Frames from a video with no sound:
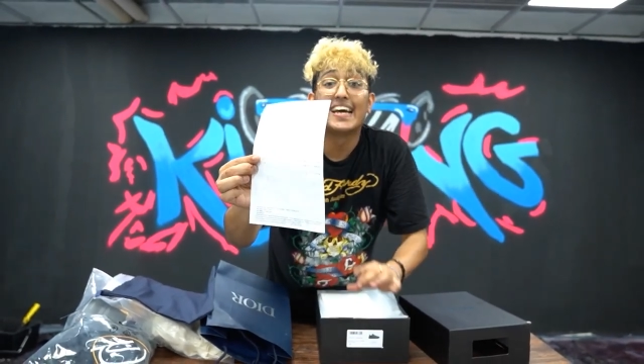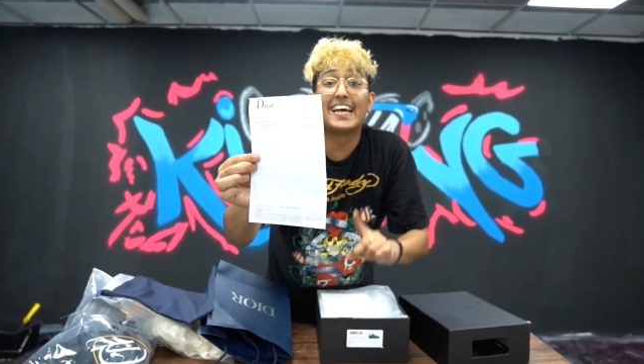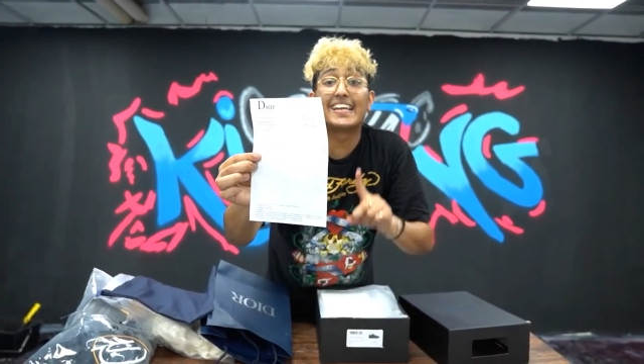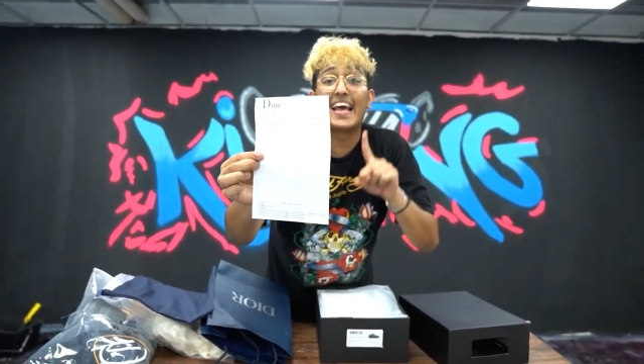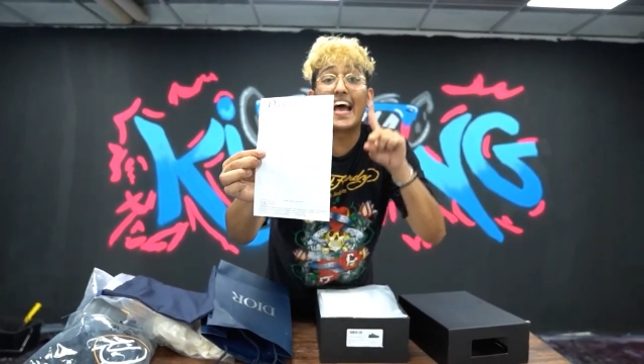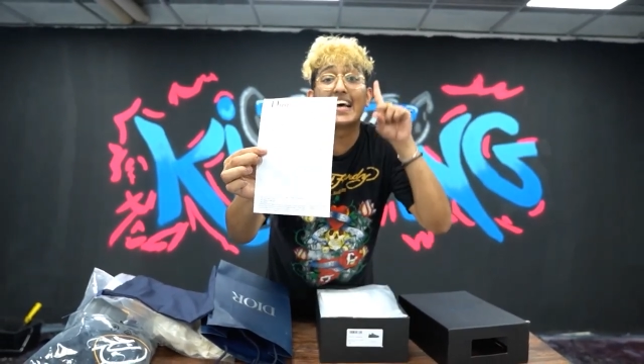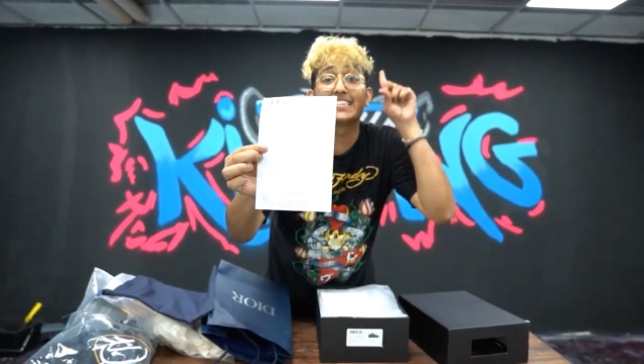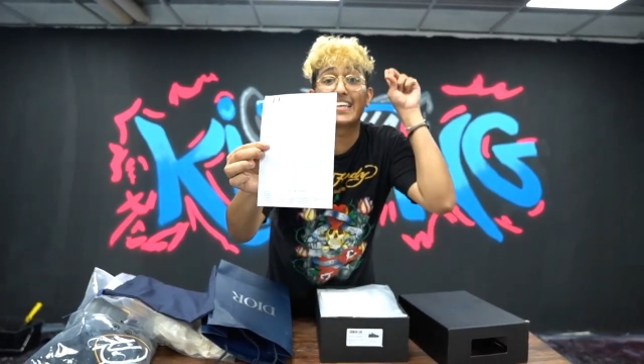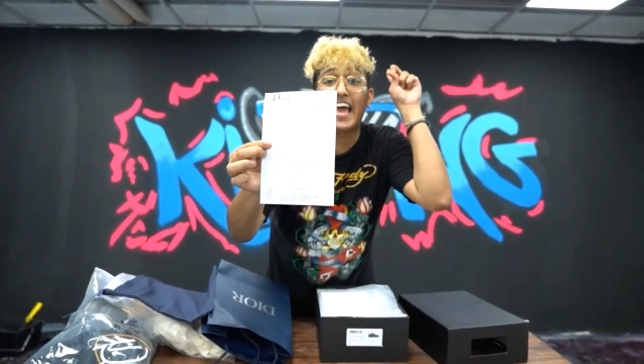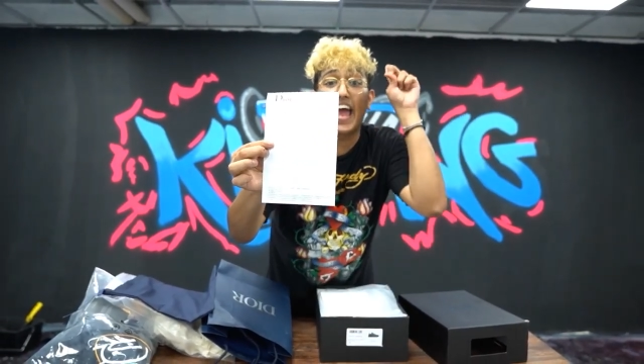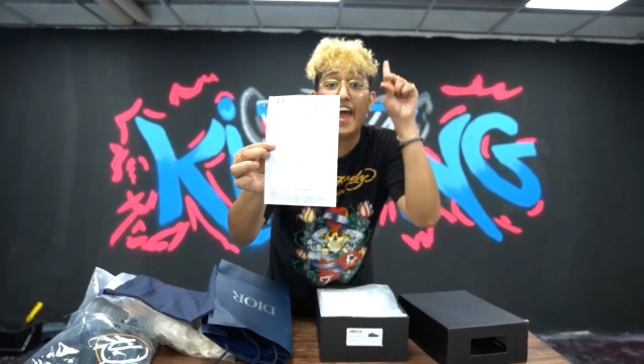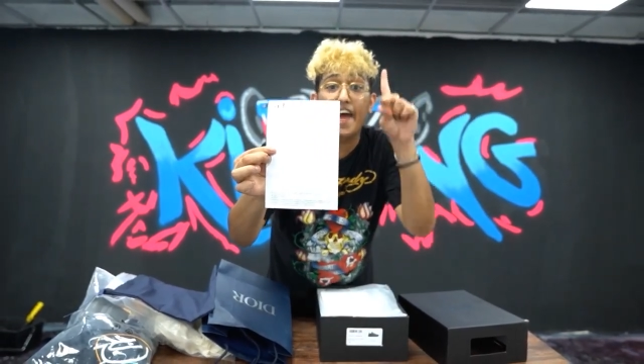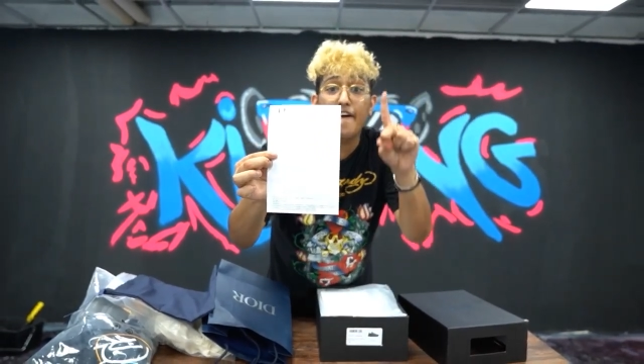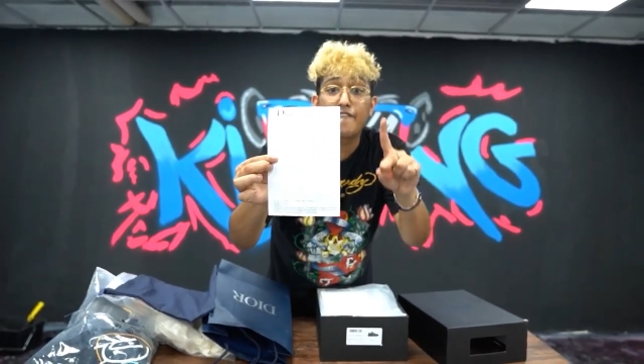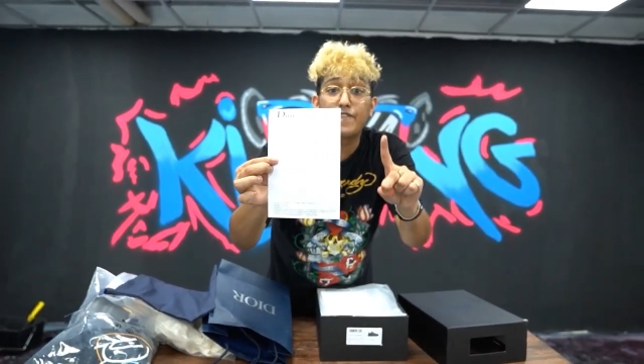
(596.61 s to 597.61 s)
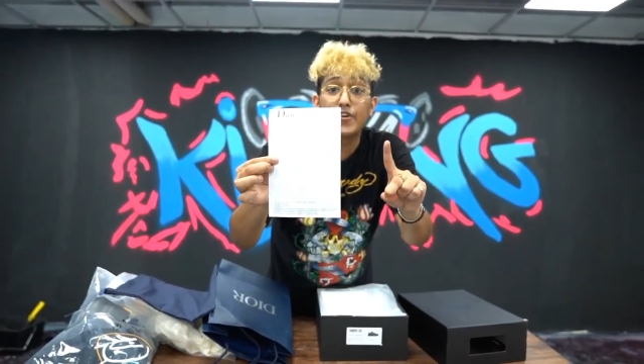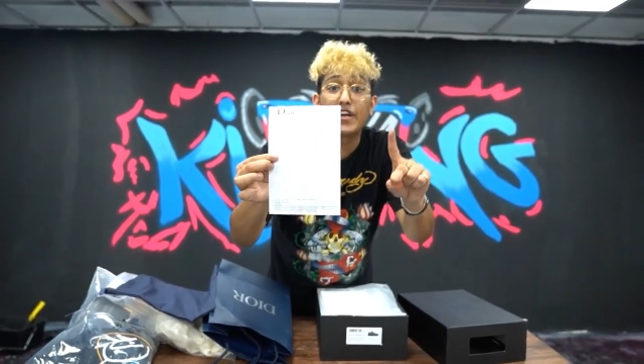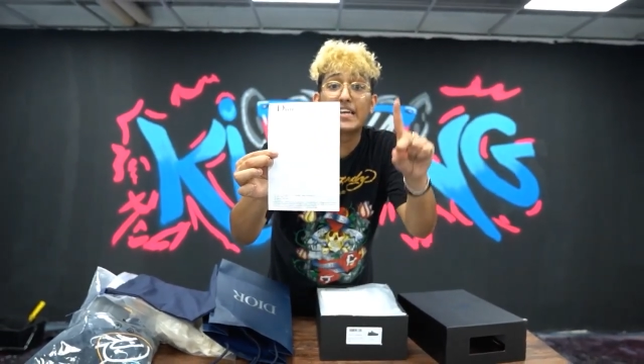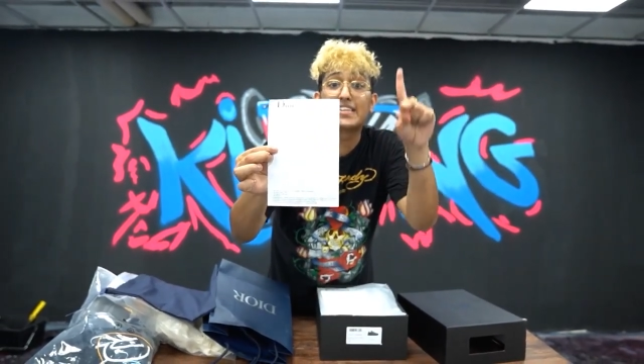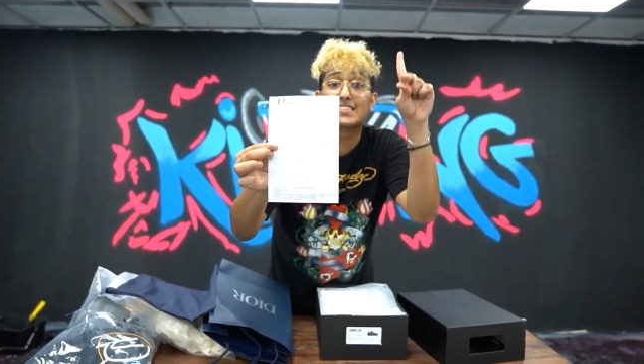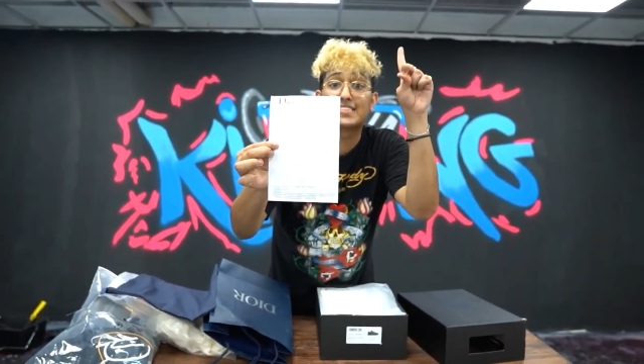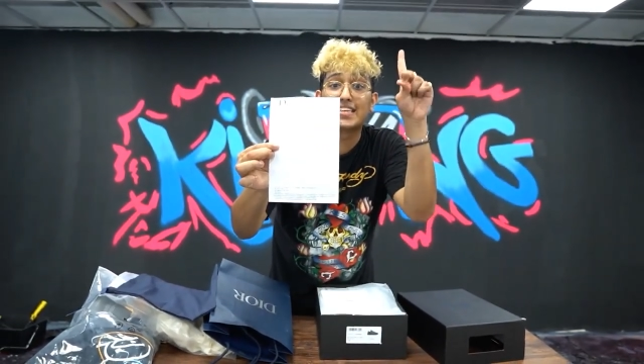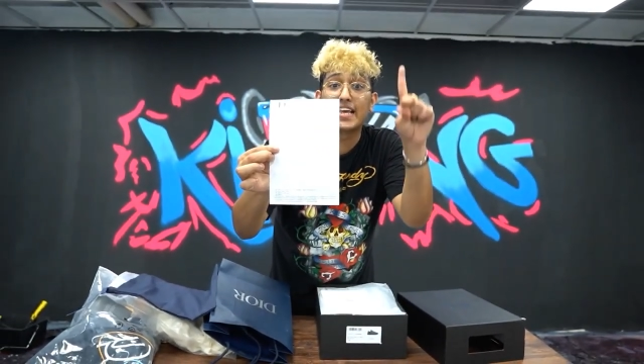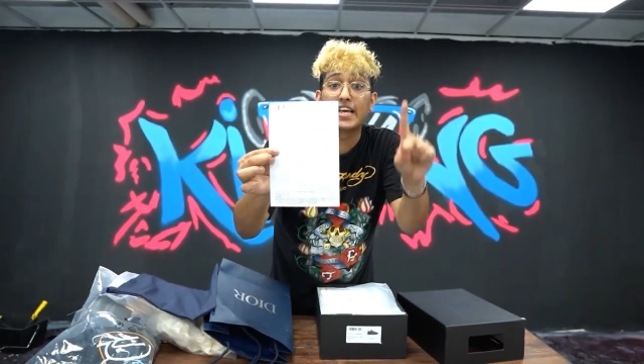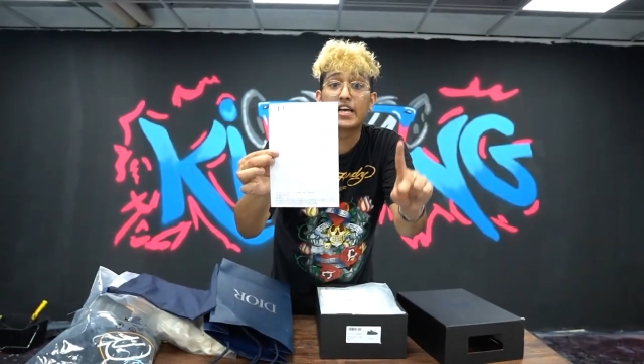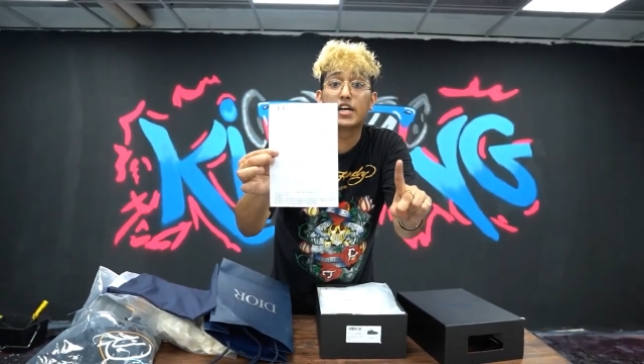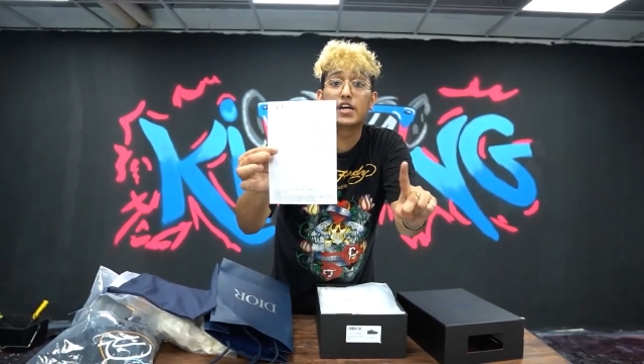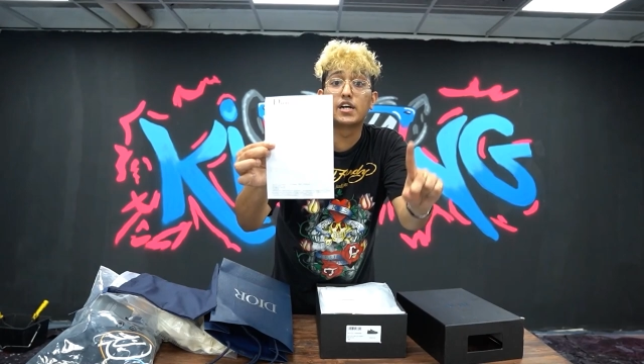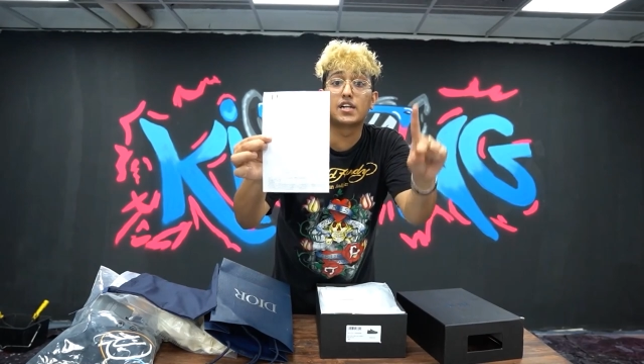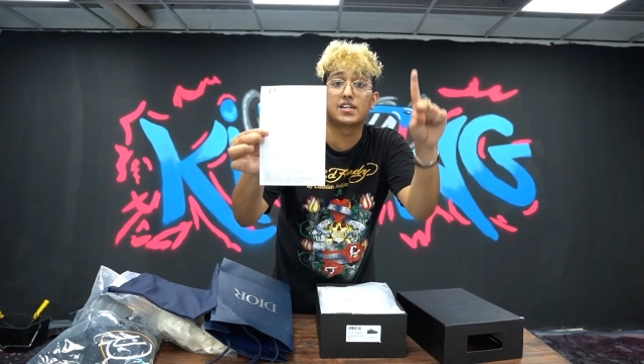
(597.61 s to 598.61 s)
It has every
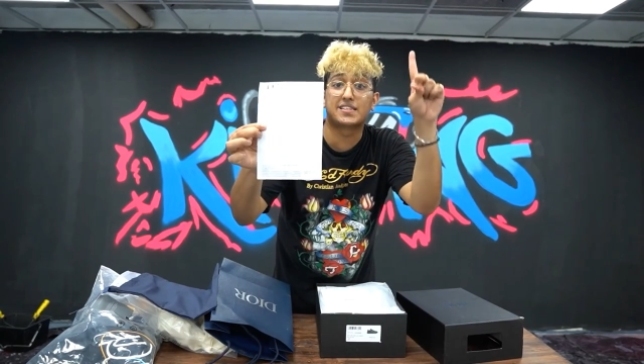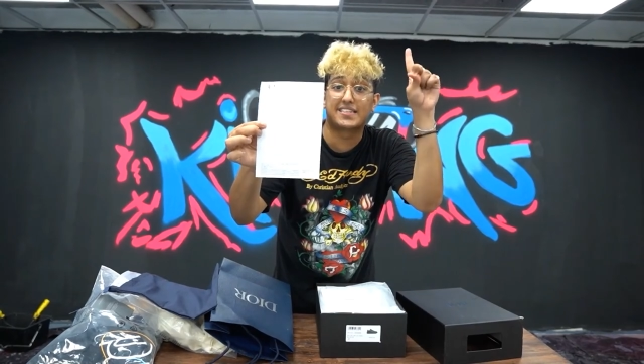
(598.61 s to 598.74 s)
single